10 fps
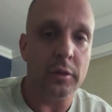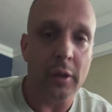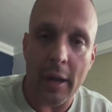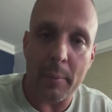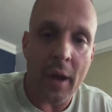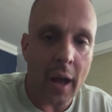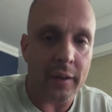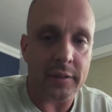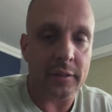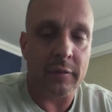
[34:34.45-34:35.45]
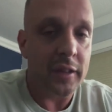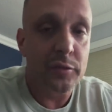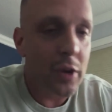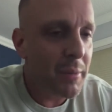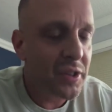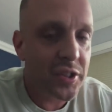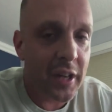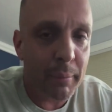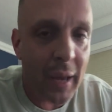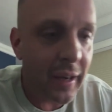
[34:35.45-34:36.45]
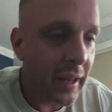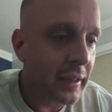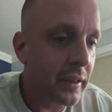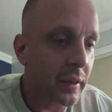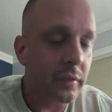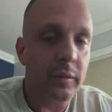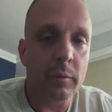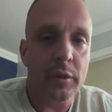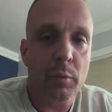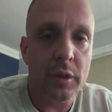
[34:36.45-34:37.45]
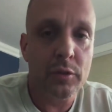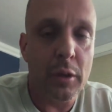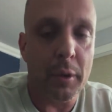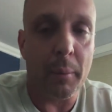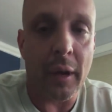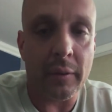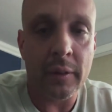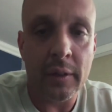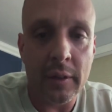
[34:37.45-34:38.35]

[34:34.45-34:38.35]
You got to be honest. The dreaming shit, man. Like, what are you dreaming about?